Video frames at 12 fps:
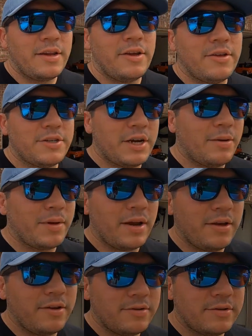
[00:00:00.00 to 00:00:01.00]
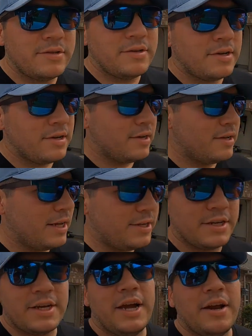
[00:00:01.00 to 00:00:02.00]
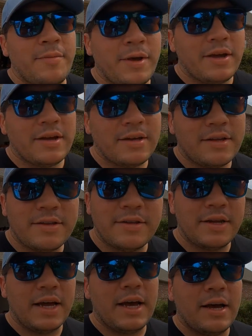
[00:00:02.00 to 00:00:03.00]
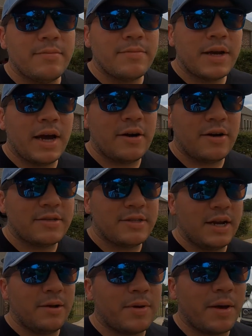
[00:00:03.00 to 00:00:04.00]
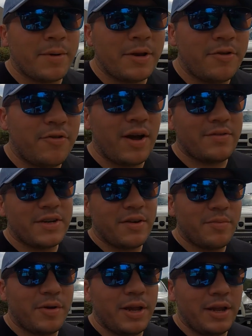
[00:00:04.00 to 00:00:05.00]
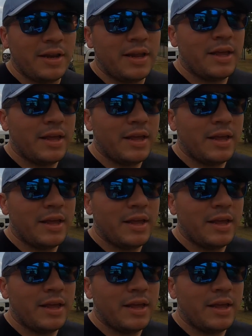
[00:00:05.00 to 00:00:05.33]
You know, the shop that I used, they took care of me. Got it all set up, got me a new drive shaft put in.